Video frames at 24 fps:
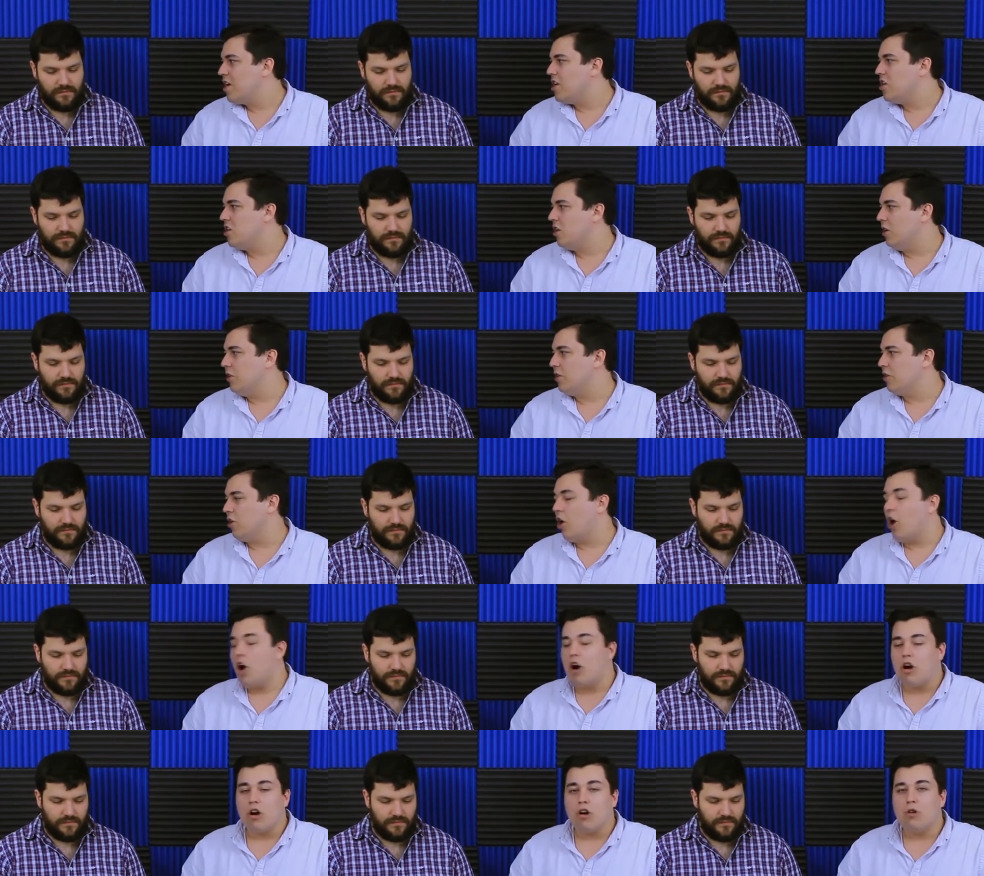Speaker 1: you know,
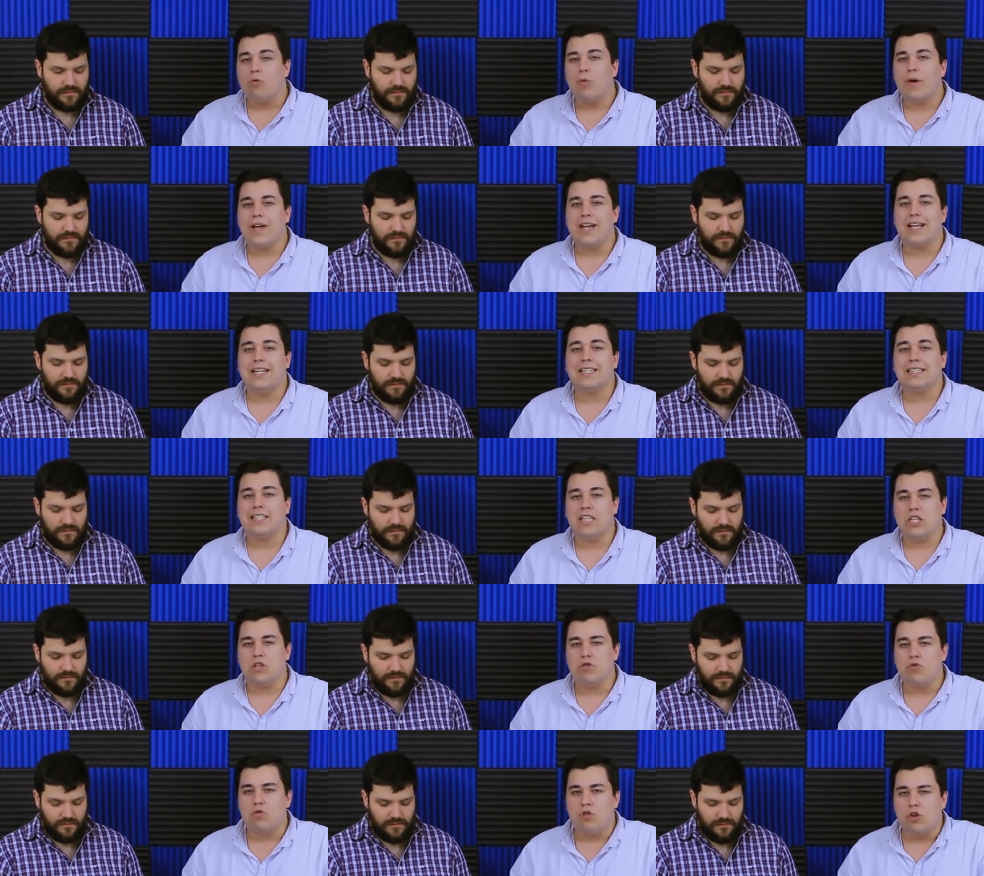there are ways
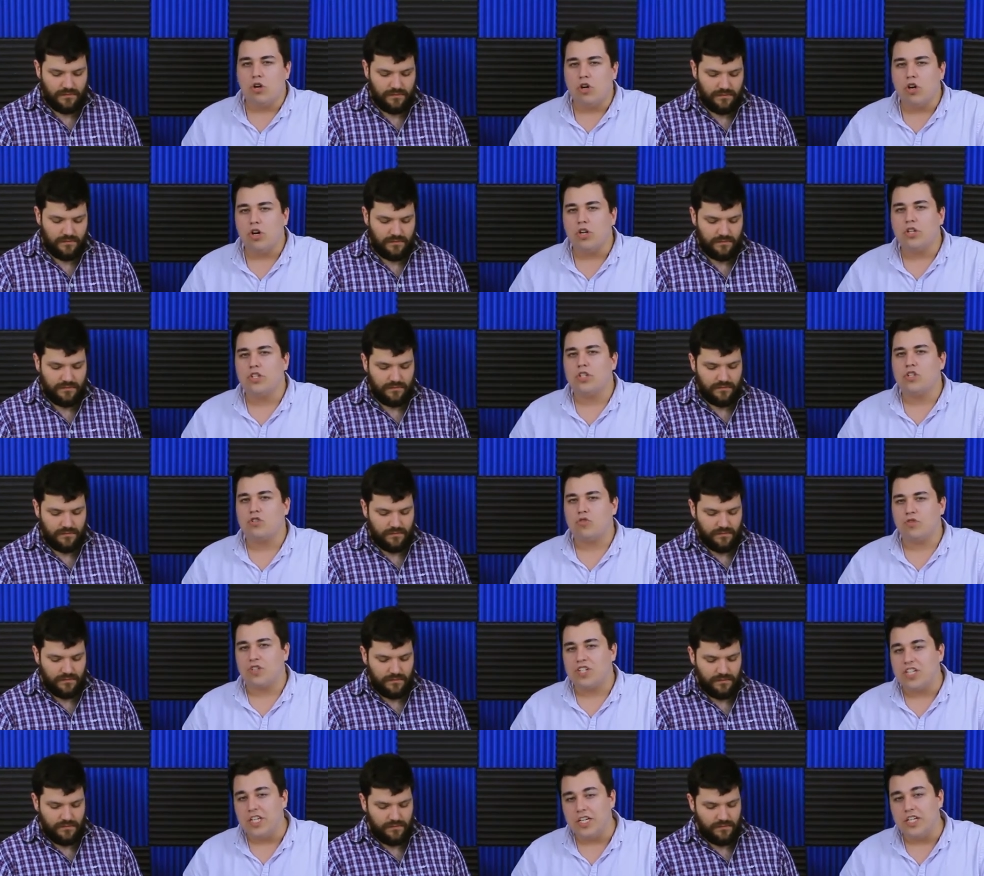that you could
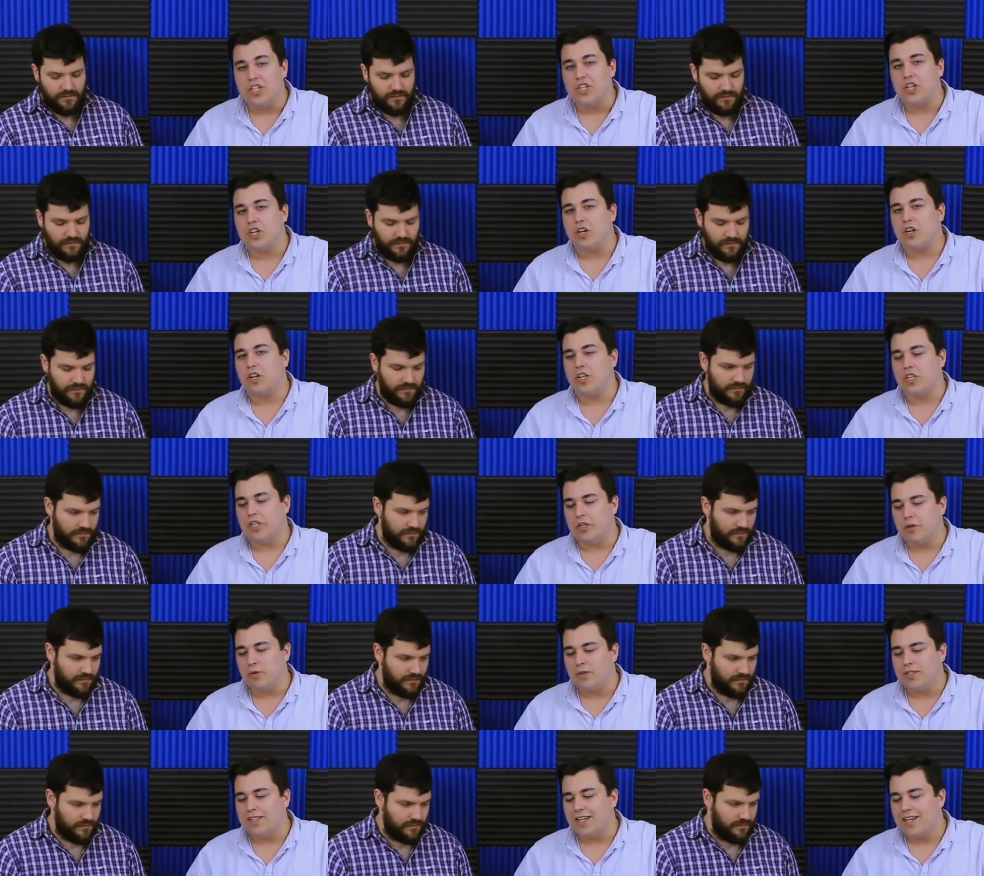strategically
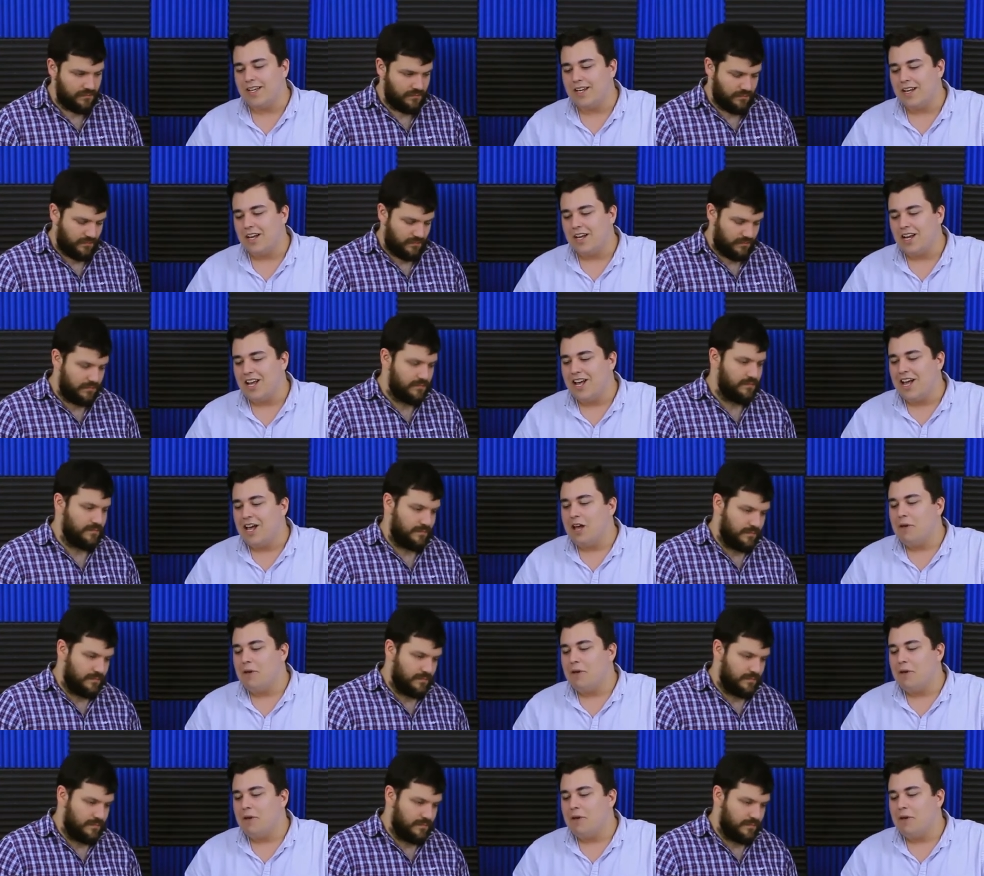use it,